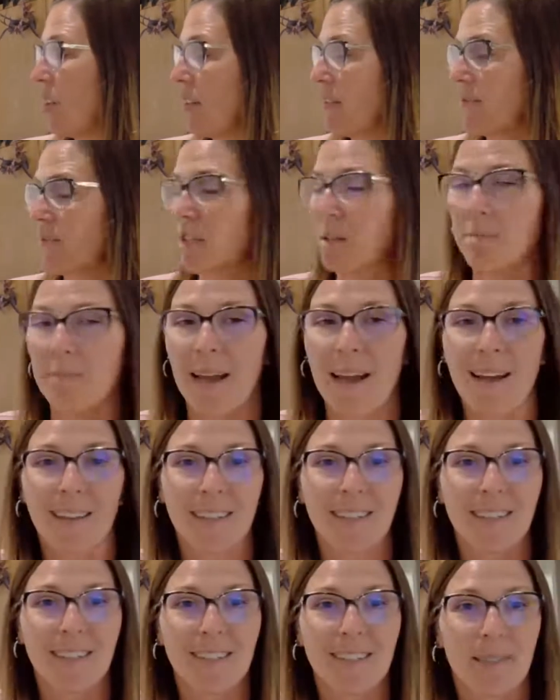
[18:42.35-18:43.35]
good for
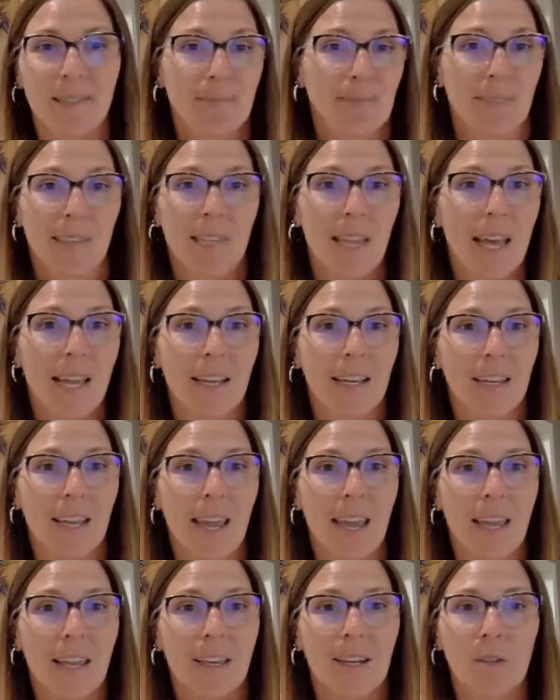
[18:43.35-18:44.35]
balance like a
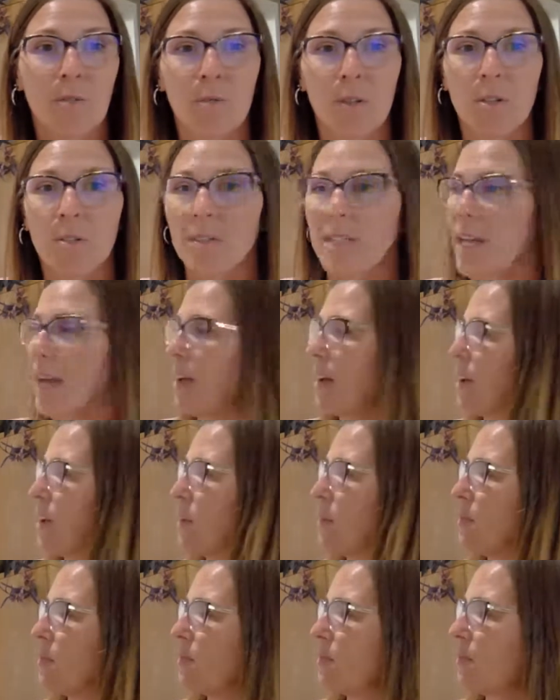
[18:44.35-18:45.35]
kangaroo
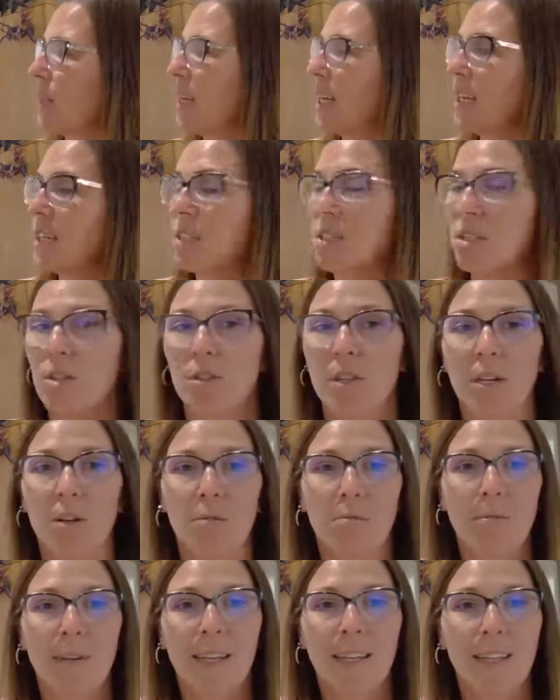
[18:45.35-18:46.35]
tail. So
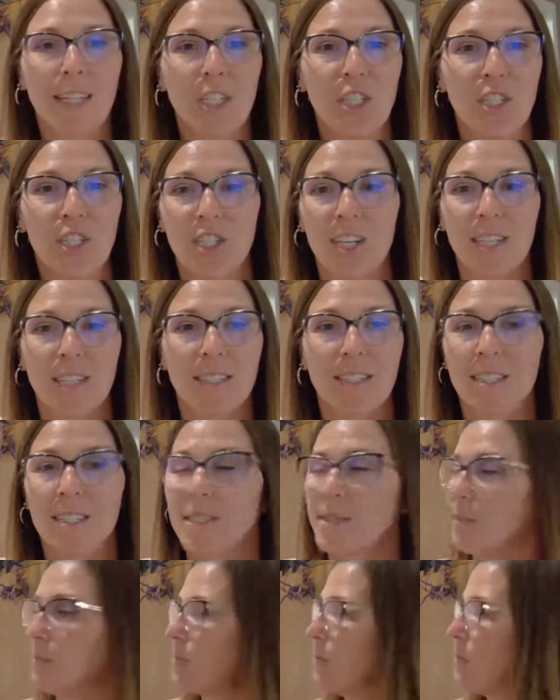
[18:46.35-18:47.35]
they're really just